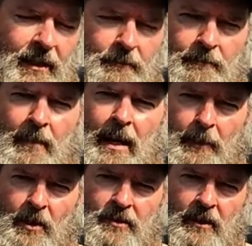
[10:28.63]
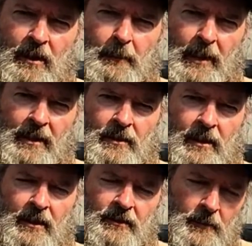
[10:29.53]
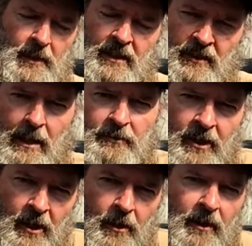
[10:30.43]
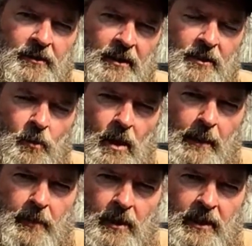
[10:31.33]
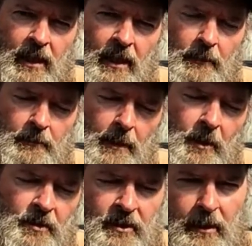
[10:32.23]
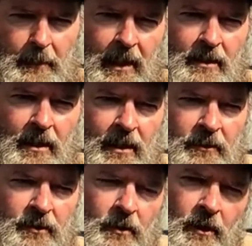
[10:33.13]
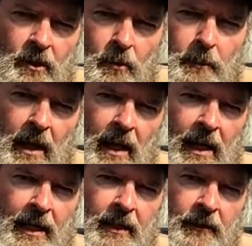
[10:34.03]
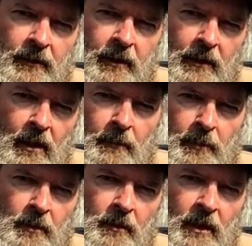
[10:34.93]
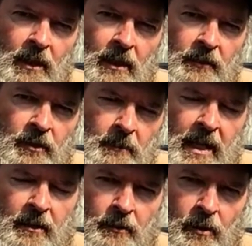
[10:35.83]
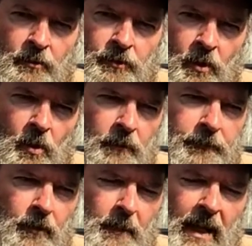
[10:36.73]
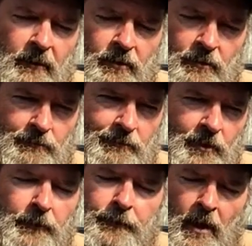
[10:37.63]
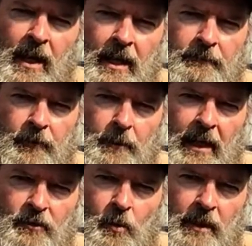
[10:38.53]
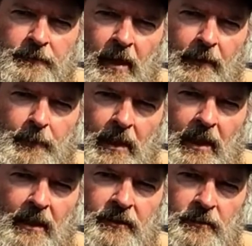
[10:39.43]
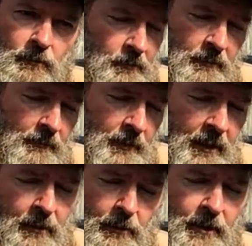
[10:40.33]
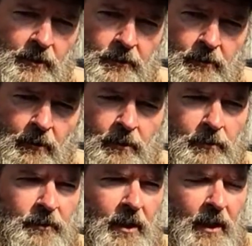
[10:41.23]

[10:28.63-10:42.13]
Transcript: My personal opinion is, because I was curious and that's why I bought the kit, my personal opinion is you can go buy the lumber to make your own door for about, your frame for about 25 bucks, including your screws,